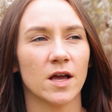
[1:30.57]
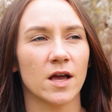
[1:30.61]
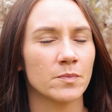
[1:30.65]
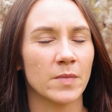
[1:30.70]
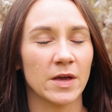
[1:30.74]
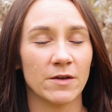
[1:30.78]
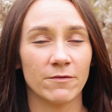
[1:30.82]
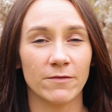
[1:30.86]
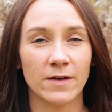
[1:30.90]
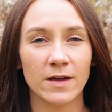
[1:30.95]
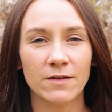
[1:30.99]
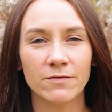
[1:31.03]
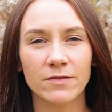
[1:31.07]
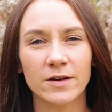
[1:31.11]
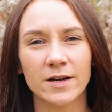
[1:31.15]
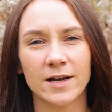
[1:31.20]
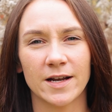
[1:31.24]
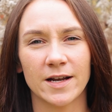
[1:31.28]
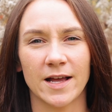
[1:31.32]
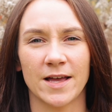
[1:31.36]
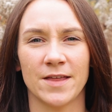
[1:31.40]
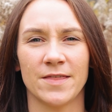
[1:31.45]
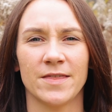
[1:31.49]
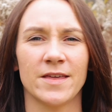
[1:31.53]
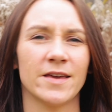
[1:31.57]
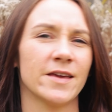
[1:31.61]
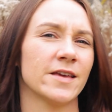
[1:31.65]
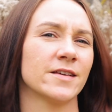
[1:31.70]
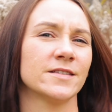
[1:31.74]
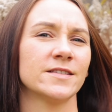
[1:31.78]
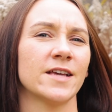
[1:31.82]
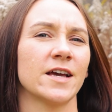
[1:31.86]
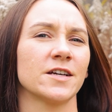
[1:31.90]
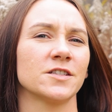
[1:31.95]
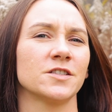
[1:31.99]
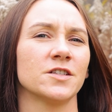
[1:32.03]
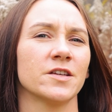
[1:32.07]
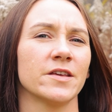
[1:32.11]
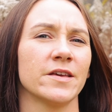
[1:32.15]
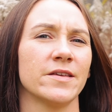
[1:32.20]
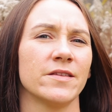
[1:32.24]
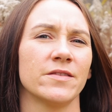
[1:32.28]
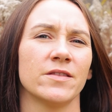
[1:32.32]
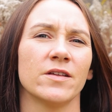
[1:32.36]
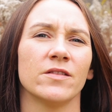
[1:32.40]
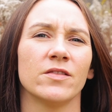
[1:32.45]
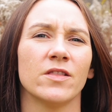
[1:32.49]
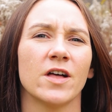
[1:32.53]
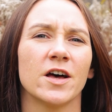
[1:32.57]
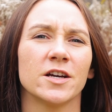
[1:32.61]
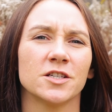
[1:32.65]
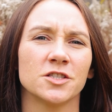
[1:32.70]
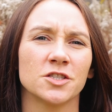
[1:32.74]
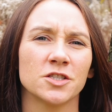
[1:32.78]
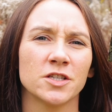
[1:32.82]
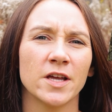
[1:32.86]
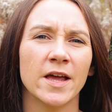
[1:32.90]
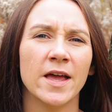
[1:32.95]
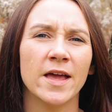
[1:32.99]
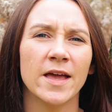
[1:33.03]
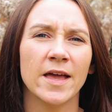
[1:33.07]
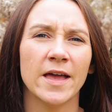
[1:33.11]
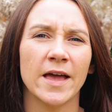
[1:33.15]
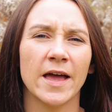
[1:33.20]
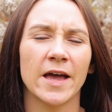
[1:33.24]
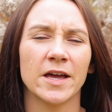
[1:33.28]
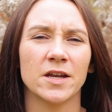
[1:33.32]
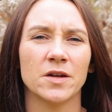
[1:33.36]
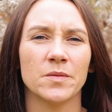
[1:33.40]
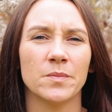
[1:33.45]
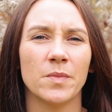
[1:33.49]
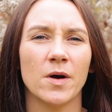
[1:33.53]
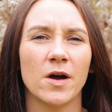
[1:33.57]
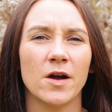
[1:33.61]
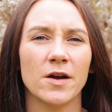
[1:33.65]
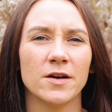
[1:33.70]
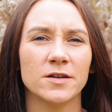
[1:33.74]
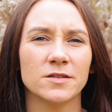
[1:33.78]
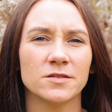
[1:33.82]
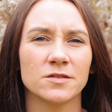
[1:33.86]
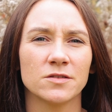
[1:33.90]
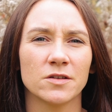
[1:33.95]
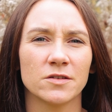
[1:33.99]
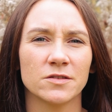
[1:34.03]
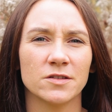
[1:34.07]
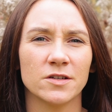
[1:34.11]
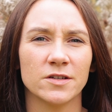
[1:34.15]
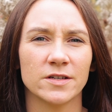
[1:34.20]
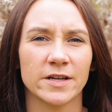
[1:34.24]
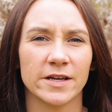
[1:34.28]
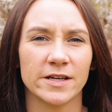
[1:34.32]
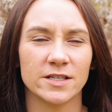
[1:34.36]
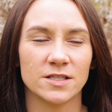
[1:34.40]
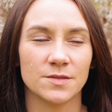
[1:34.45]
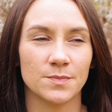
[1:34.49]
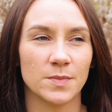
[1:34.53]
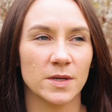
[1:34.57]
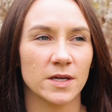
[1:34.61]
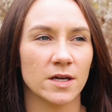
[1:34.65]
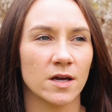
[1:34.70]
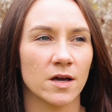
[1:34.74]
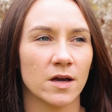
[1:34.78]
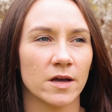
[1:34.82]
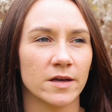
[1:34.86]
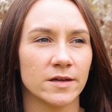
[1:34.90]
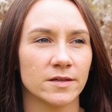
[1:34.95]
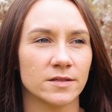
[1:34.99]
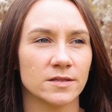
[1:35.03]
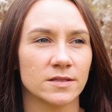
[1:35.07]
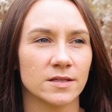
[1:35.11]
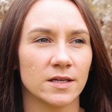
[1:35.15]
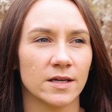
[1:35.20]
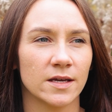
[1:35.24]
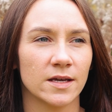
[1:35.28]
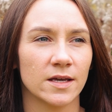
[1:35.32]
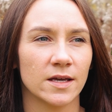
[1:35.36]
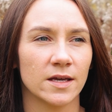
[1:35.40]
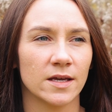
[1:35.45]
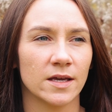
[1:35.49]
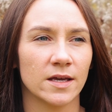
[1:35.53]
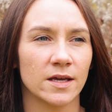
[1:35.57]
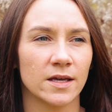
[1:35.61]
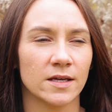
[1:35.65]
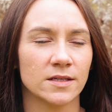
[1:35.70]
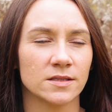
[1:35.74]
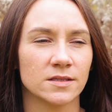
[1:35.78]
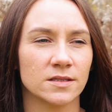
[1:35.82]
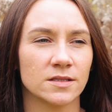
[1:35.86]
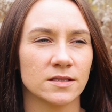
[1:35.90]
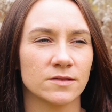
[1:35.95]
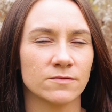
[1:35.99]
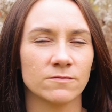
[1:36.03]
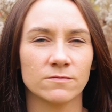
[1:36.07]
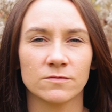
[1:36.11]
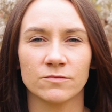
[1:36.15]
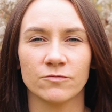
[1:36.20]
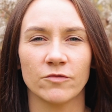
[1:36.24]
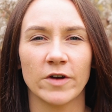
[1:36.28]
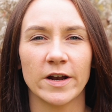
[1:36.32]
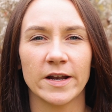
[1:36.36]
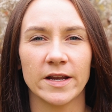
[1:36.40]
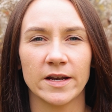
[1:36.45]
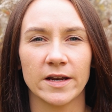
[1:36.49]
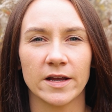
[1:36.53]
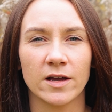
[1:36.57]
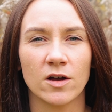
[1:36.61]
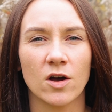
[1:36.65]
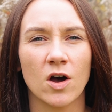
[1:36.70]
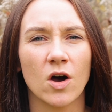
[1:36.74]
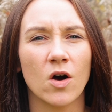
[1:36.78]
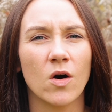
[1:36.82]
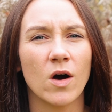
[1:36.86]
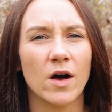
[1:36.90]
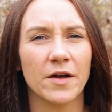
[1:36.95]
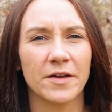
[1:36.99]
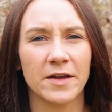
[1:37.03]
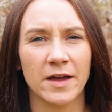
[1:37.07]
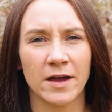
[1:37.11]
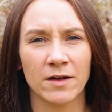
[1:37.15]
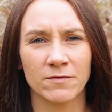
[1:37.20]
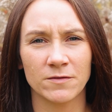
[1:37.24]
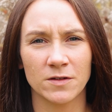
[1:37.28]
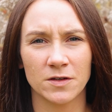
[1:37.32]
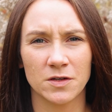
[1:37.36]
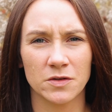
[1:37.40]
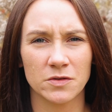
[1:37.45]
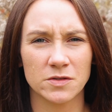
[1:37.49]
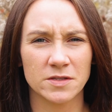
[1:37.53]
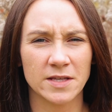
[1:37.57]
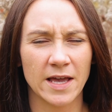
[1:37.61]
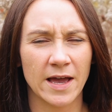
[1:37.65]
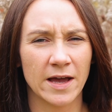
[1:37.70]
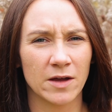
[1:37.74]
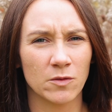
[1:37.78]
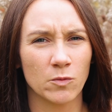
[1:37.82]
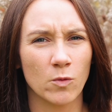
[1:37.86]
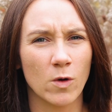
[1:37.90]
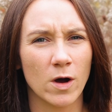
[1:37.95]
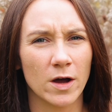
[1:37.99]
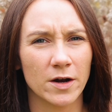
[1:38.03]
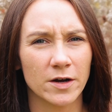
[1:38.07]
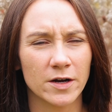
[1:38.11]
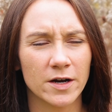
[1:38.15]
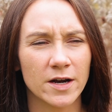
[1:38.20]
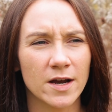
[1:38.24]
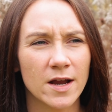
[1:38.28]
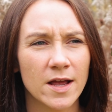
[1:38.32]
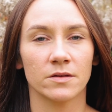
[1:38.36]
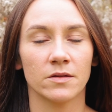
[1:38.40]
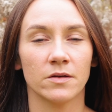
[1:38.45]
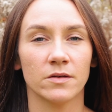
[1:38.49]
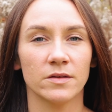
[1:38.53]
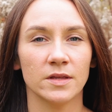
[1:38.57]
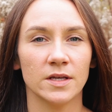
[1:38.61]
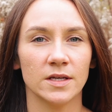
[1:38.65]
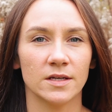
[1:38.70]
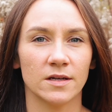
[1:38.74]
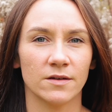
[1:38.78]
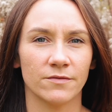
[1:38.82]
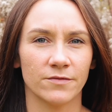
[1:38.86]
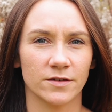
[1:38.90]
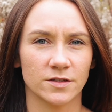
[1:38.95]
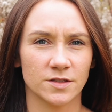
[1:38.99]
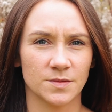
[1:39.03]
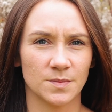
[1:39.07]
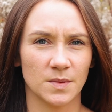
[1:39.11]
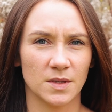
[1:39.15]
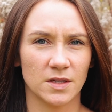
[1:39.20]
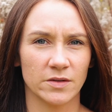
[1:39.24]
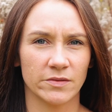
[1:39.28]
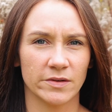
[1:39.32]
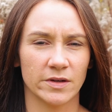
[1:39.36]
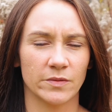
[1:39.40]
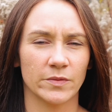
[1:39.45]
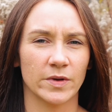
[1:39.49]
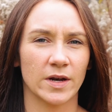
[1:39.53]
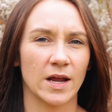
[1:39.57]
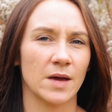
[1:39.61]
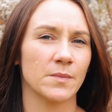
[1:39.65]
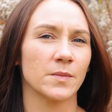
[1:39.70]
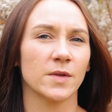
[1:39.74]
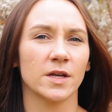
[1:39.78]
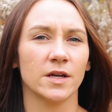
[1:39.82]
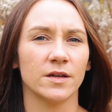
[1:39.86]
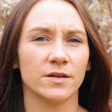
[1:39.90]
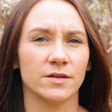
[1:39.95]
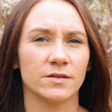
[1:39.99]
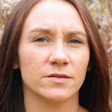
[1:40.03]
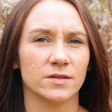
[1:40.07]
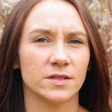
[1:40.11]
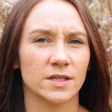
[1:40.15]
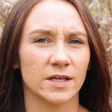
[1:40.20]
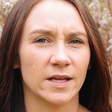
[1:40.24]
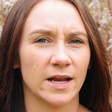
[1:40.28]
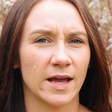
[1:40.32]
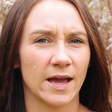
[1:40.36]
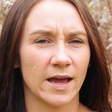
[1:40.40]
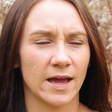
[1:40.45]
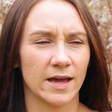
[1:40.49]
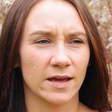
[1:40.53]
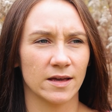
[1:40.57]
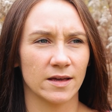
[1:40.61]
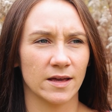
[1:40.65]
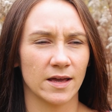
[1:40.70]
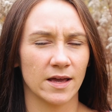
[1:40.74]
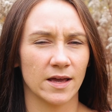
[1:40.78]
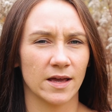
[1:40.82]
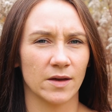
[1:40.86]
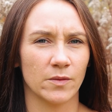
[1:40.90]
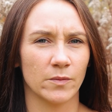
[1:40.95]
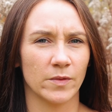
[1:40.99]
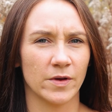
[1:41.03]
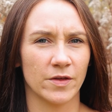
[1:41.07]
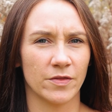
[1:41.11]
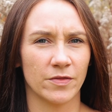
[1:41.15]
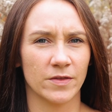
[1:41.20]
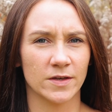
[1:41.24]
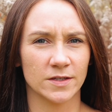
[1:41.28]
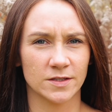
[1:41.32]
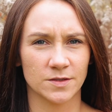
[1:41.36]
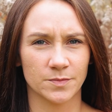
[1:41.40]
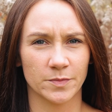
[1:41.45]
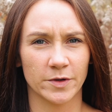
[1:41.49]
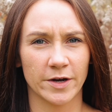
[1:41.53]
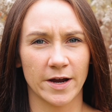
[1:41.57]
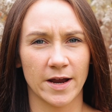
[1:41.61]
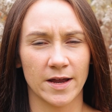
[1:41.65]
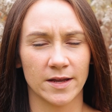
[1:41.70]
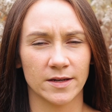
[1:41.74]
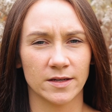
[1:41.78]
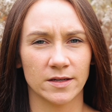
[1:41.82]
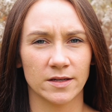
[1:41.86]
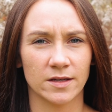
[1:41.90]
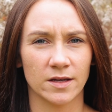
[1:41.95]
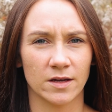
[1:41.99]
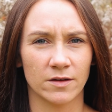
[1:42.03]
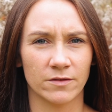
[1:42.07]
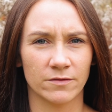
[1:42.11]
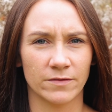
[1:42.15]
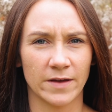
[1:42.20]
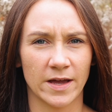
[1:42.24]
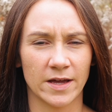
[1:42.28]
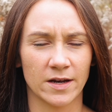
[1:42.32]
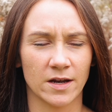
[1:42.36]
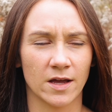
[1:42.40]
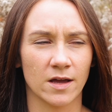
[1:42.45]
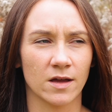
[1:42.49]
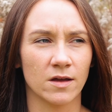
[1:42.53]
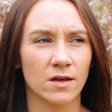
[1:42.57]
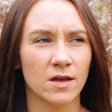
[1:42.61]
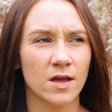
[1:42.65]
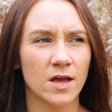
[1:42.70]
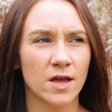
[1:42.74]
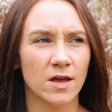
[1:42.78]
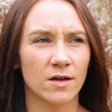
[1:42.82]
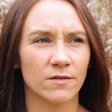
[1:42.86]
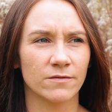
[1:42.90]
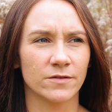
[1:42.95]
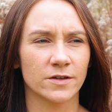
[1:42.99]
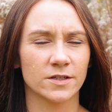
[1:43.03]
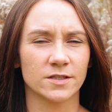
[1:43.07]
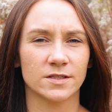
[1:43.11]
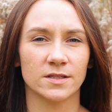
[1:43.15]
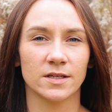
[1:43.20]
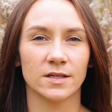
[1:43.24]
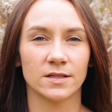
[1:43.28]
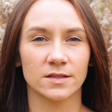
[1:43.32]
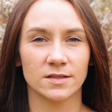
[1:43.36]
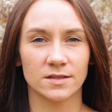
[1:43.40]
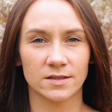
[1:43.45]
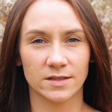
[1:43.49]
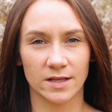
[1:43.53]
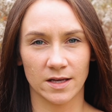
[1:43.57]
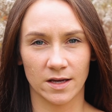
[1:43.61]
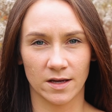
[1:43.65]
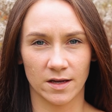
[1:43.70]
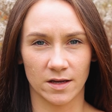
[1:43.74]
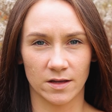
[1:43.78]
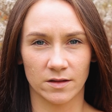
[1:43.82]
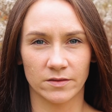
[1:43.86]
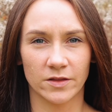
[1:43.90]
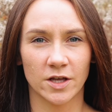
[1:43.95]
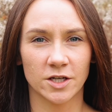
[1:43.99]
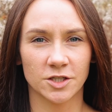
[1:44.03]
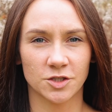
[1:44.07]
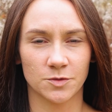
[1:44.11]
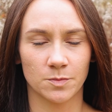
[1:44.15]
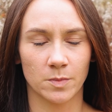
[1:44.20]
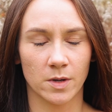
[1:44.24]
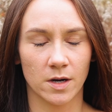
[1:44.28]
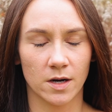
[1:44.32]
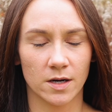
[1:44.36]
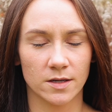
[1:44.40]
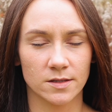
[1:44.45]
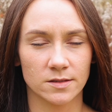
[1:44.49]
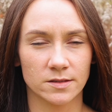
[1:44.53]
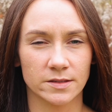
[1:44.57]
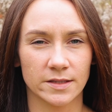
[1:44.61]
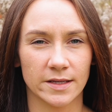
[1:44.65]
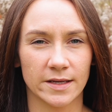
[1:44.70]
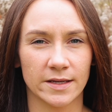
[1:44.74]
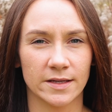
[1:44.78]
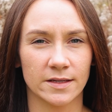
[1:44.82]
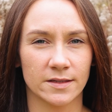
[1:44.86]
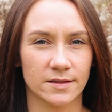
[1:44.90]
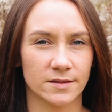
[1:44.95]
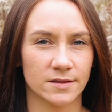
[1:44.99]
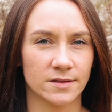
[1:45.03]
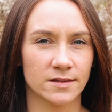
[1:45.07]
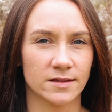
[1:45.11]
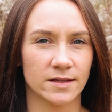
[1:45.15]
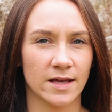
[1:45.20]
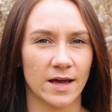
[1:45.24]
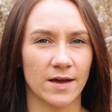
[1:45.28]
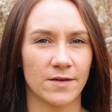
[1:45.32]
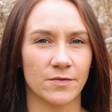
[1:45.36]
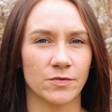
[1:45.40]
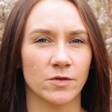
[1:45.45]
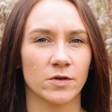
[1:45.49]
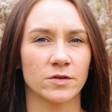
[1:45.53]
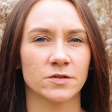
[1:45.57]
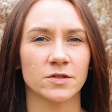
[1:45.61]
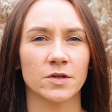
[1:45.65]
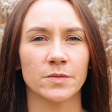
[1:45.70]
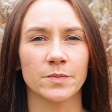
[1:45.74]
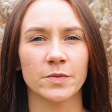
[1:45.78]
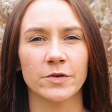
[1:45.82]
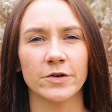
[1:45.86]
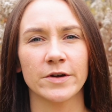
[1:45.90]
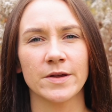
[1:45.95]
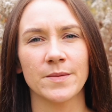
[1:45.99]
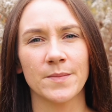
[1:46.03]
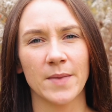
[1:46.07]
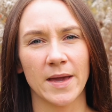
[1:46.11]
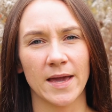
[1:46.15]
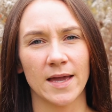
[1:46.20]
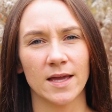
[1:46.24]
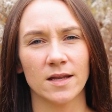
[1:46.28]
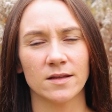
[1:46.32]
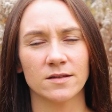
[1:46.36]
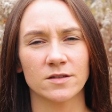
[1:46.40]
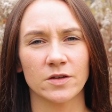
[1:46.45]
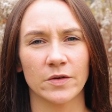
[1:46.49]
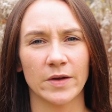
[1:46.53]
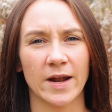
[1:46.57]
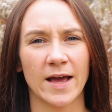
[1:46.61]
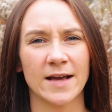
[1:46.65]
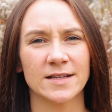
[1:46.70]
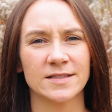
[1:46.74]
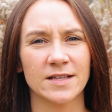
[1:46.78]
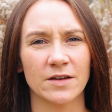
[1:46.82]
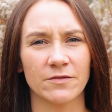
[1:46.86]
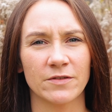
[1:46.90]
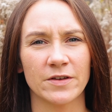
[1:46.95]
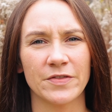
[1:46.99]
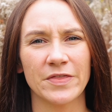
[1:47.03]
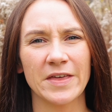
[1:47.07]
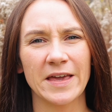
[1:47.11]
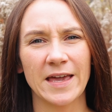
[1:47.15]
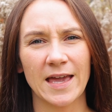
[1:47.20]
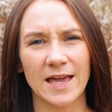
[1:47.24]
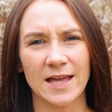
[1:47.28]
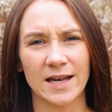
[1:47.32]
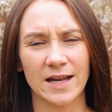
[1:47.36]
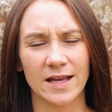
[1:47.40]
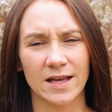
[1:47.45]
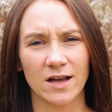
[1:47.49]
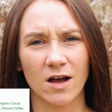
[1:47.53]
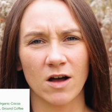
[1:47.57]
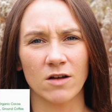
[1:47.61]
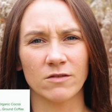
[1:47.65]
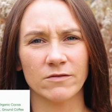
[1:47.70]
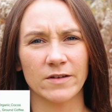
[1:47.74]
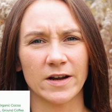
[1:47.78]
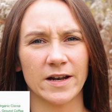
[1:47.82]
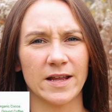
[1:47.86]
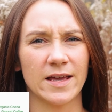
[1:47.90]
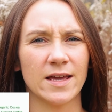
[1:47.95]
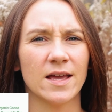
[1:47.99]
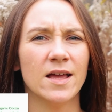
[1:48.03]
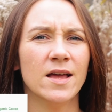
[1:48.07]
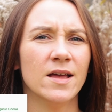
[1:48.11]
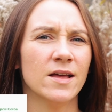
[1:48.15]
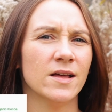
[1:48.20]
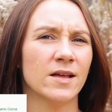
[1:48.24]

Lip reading: My favorite, I think, is actually the Lush henna bars. Those are nice because it's ready to go. All you have to do is add water. So the only difference between what I'm gonna do today with this brand of henna versus the Lush bars is that those are pre-made, so it has everything in it already.